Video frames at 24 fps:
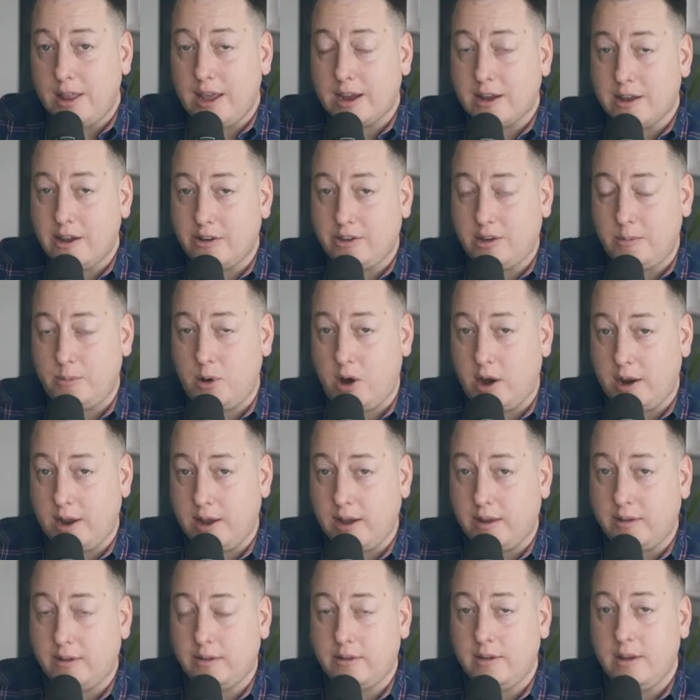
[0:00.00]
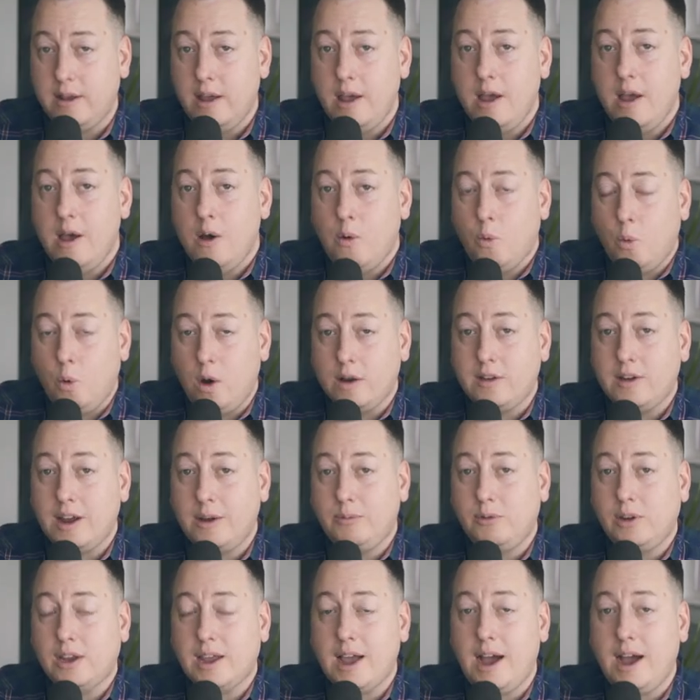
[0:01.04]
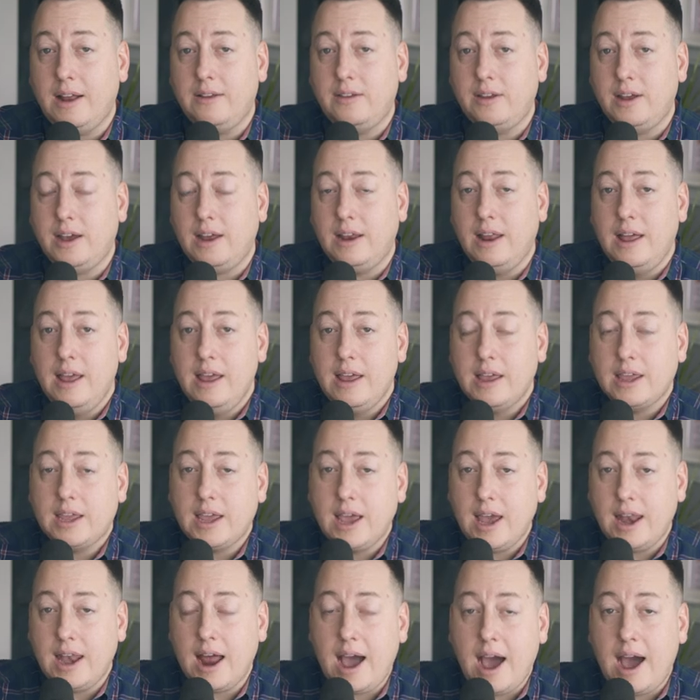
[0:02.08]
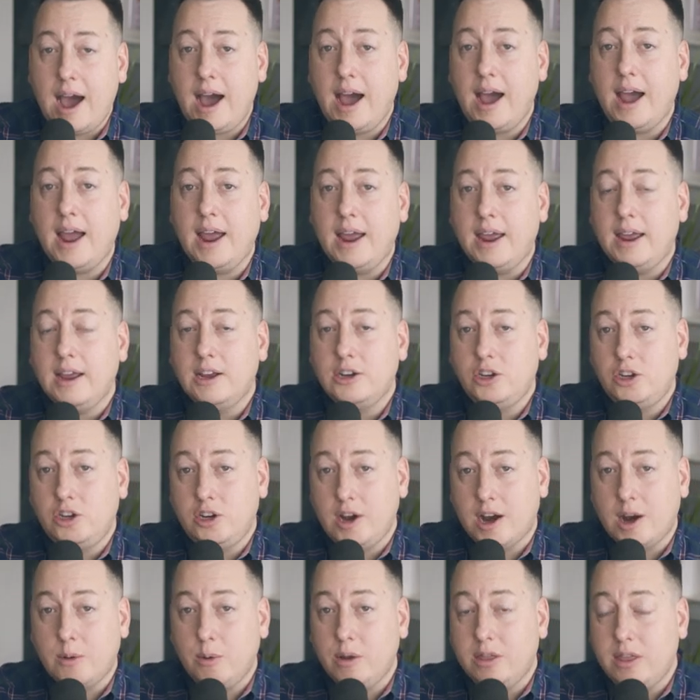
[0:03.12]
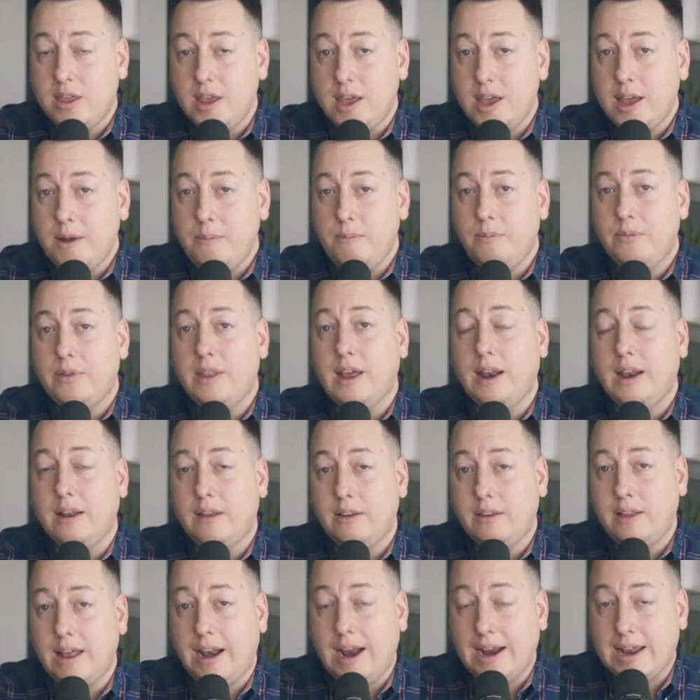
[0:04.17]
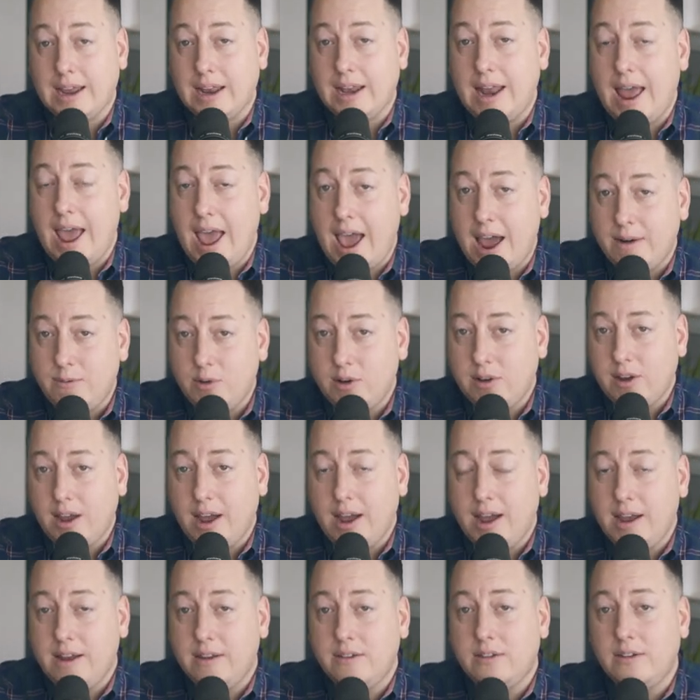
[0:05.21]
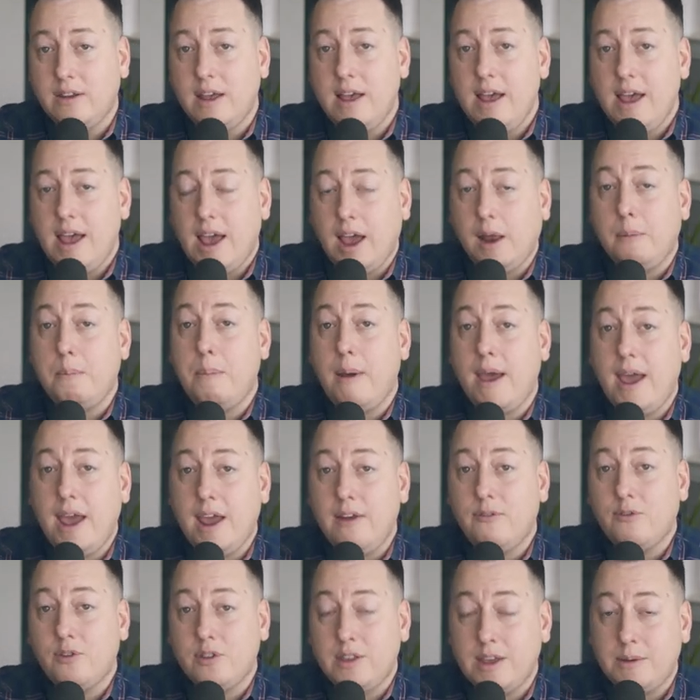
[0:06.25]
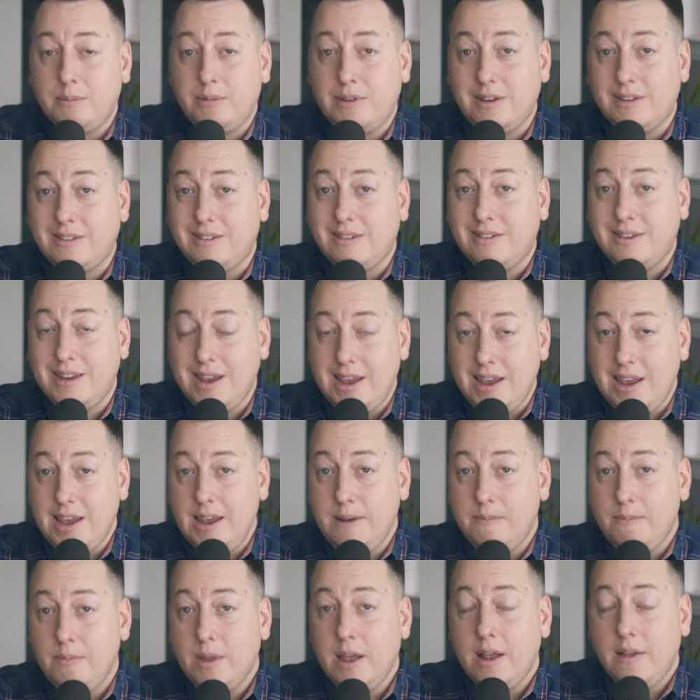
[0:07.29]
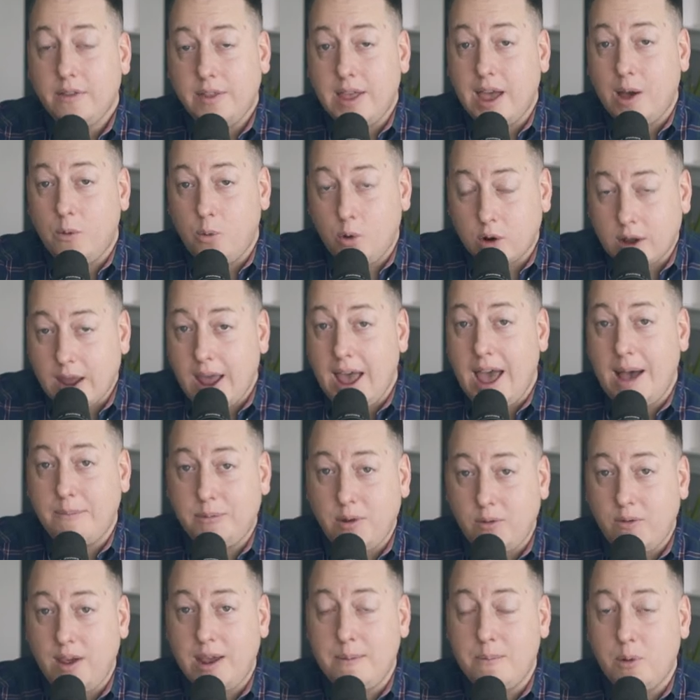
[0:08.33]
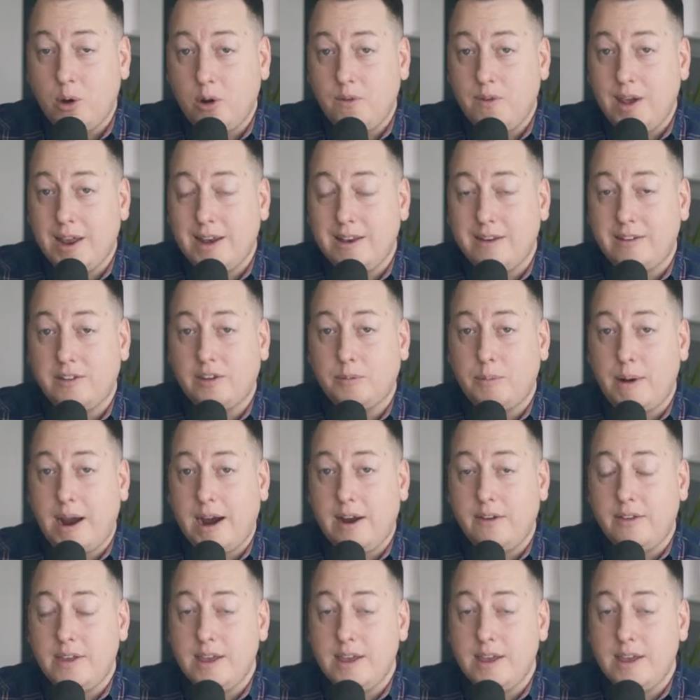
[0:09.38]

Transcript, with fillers: that custom audience, what types of content can I share with them that, that I can advertise and pay for them to see that will captivate, motivate, and inspire